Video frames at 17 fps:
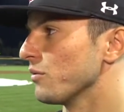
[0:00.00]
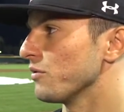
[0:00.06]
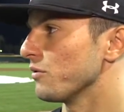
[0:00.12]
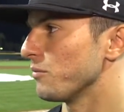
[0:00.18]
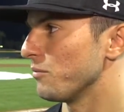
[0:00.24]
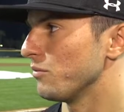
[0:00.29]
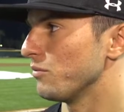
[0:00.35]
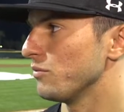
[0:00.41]
We
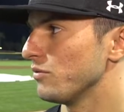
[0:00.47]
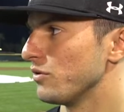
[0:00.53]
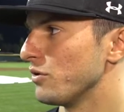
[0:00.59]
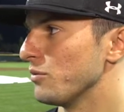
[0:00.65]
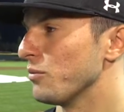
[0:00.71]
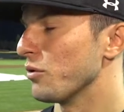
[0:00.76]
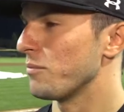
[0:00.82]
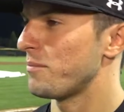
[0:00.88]
were a
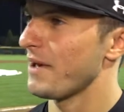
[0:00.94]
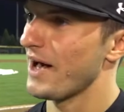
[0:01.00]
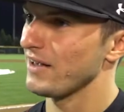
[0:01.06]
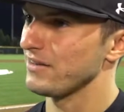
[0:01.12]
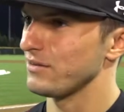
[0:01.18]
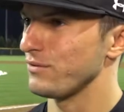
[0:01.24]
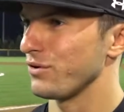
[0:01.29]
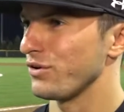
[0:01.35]
little more
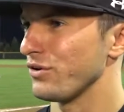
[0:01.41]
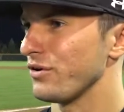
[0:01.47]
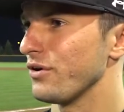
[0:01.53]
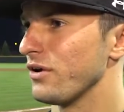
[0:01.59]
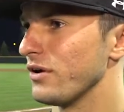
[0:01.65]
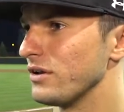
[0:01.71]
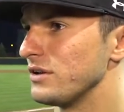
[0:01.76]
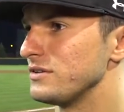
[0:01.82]
passive early
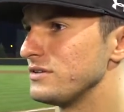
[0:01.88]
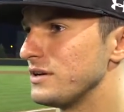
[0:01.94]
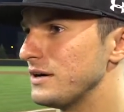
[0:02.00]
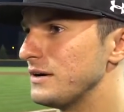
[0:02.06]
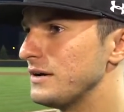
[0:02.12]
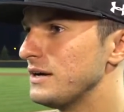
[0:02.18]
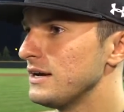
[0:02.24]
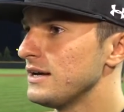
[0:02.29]
on.
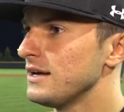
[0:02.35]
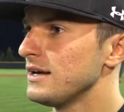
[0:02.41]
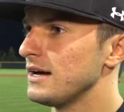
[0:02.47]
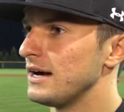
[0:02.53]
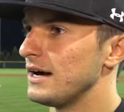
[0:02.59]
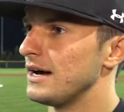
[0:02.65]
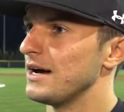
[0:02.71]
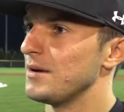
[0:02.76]
So
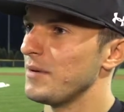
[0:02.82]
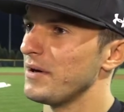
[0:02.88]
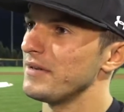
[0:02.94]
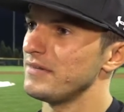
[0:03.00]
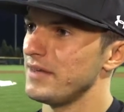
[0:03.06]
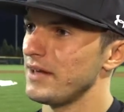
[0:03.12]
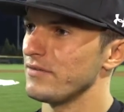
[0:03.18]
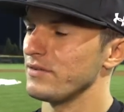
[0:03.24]

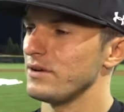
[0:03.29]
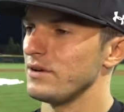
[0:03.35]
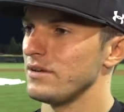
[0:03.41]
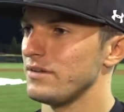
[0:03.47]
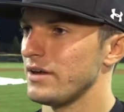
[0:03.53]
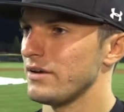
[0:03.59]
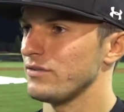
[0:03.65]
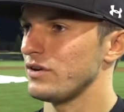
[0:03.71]

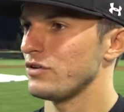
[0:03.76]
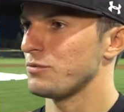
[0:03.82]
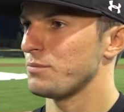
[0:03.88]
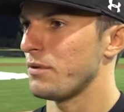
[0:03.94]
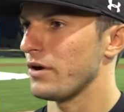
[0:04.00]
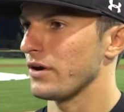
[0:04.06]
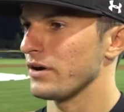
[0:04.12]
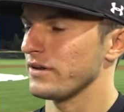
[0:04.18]
definitely a
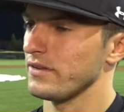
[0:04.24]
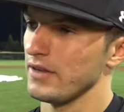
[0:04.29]
spark.